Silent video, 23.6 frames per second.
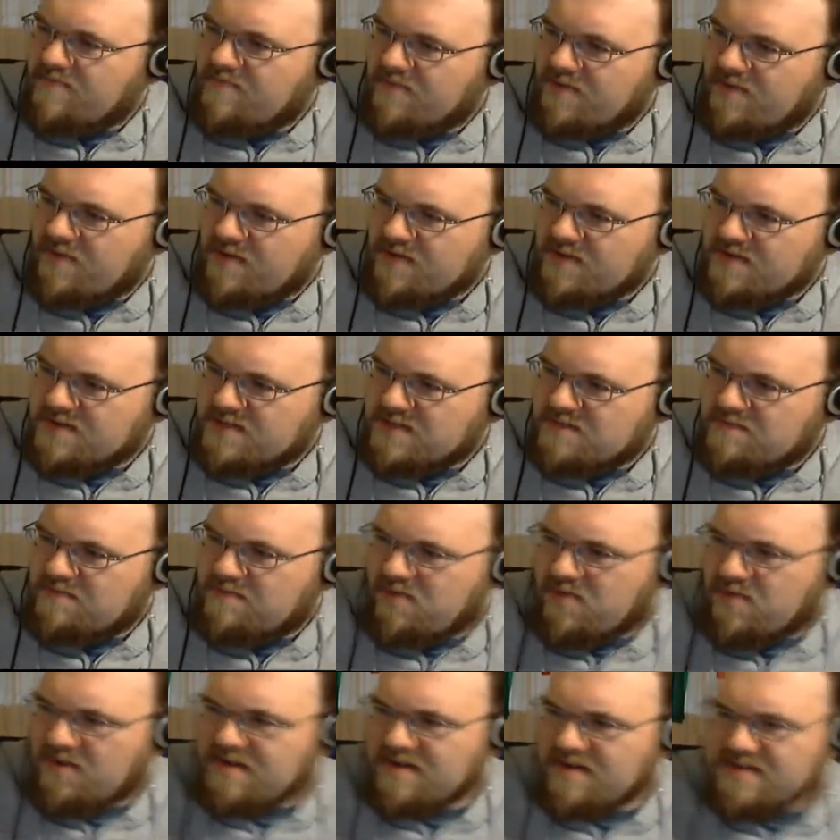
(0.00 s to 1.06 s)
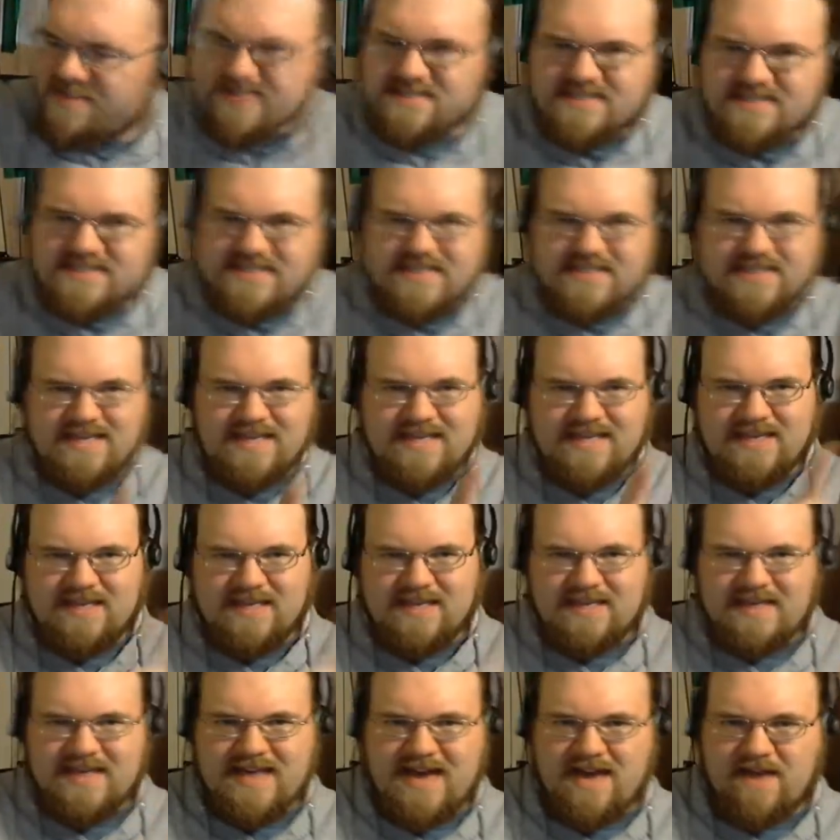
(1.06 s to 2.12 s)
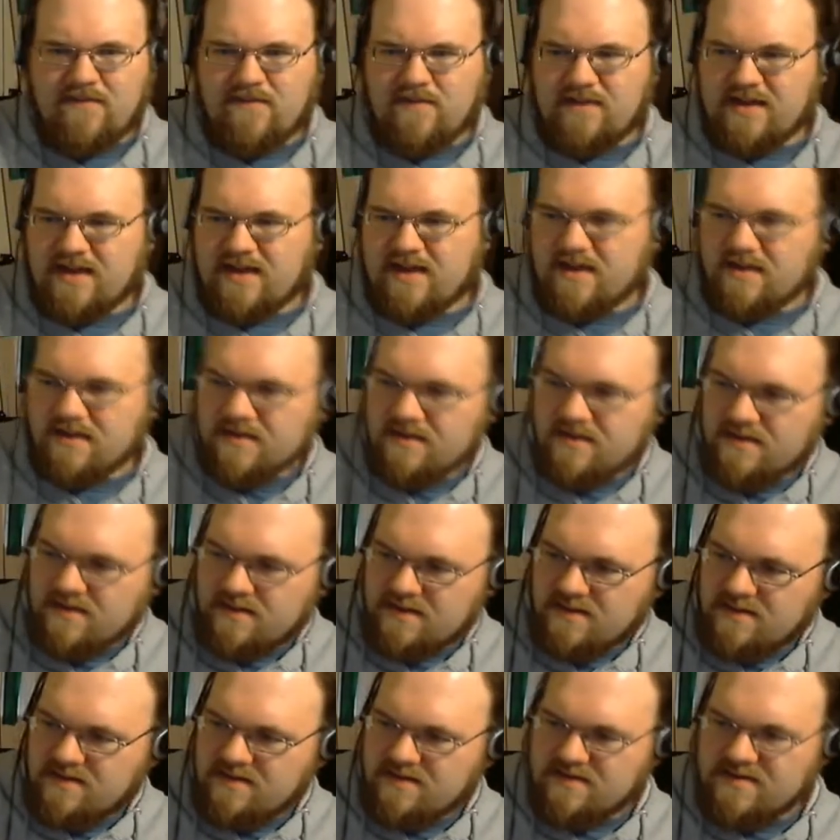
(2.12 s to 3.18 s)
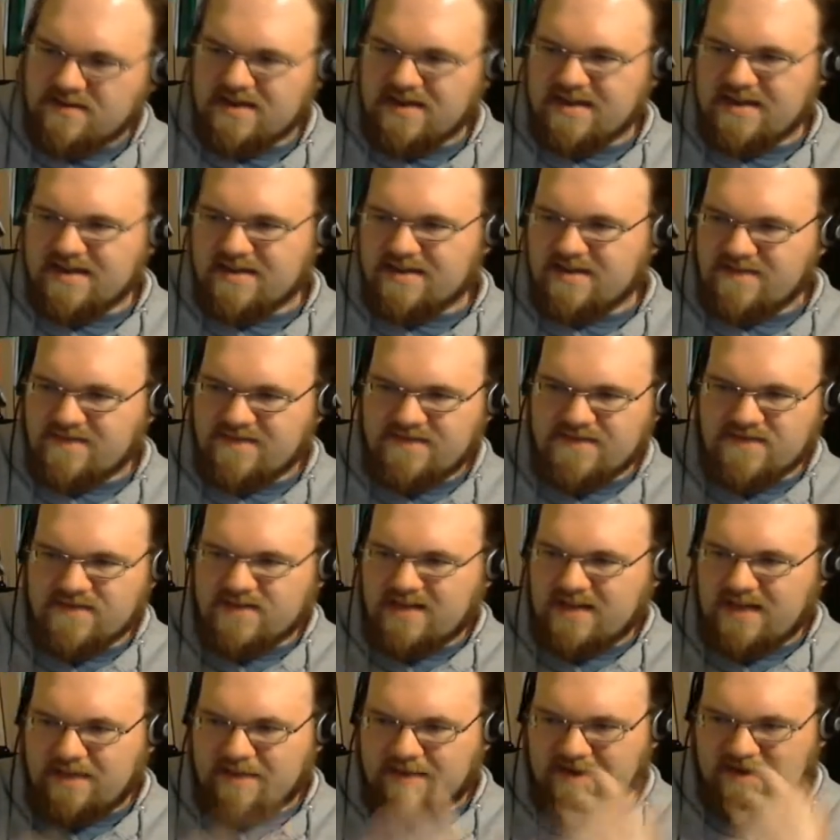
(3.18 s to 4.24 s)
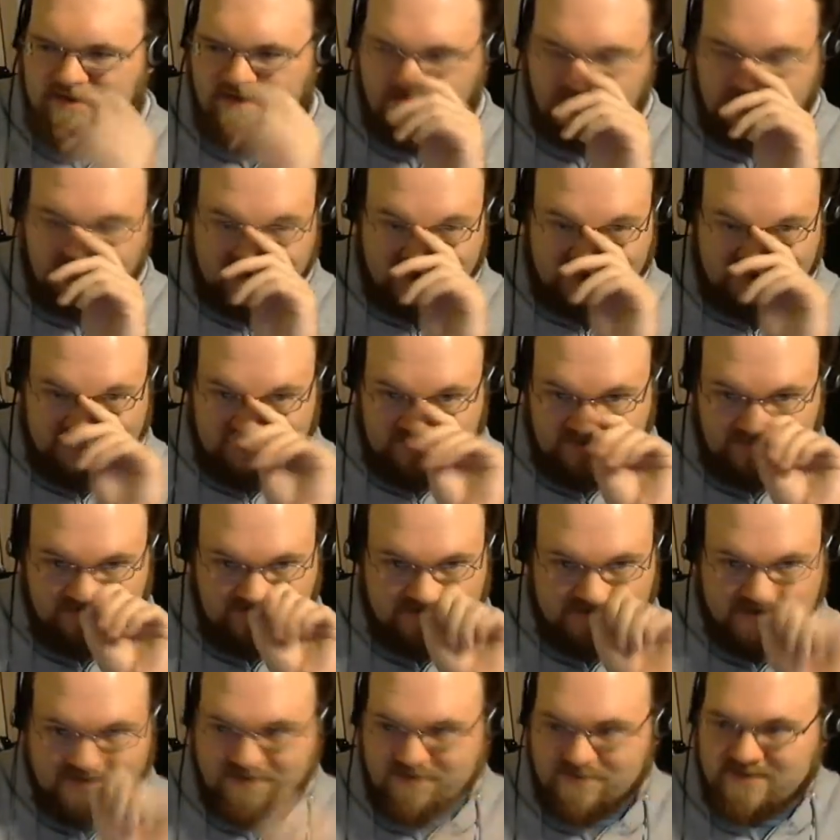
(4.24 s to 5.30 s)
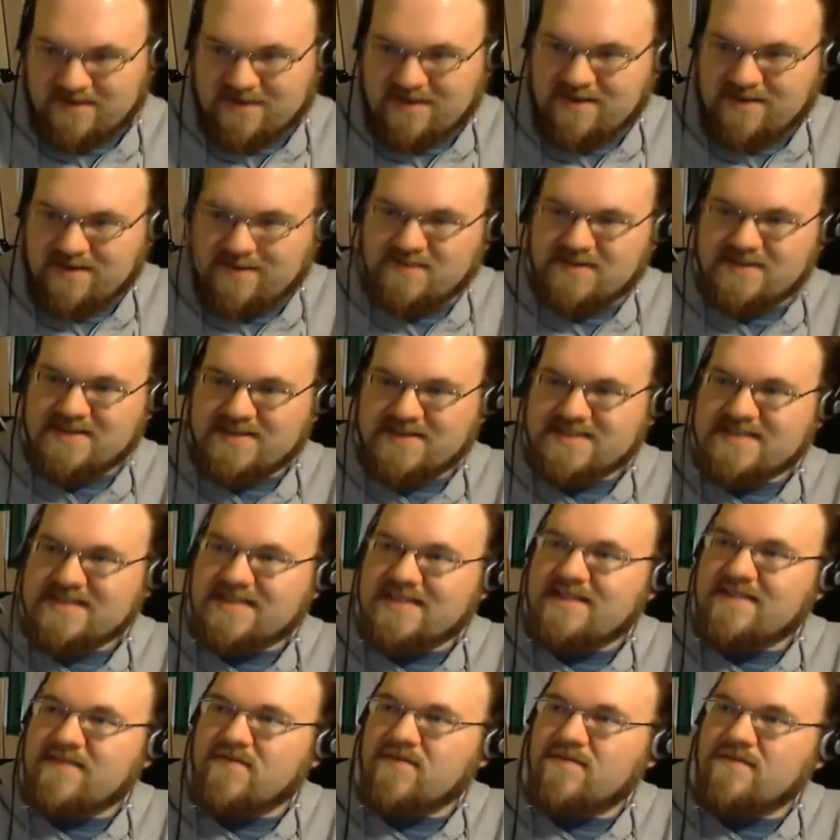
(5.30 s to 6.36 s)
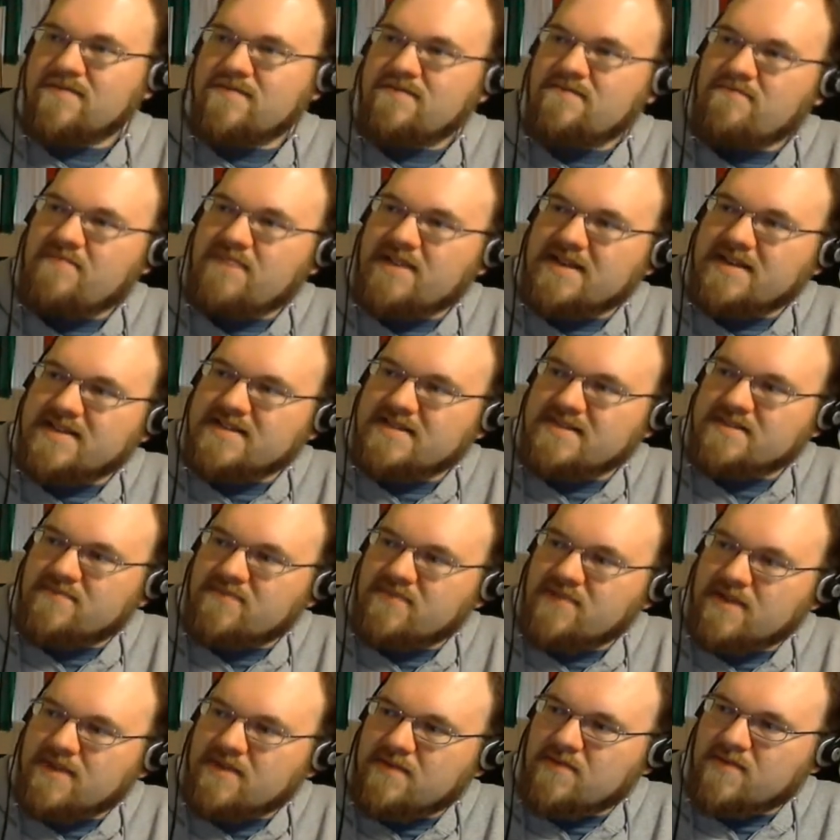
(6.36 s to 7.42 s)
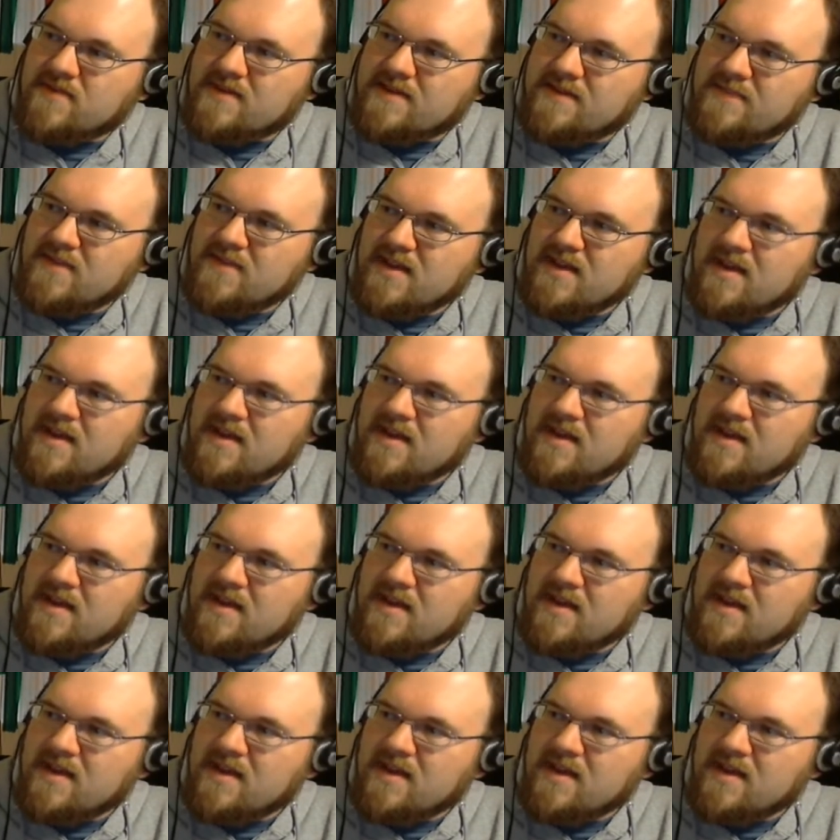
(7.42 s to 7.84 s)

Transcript: Brawl is pointed slightly that way, and the foot came out from the heel, but I don't care because that never pegs in properly.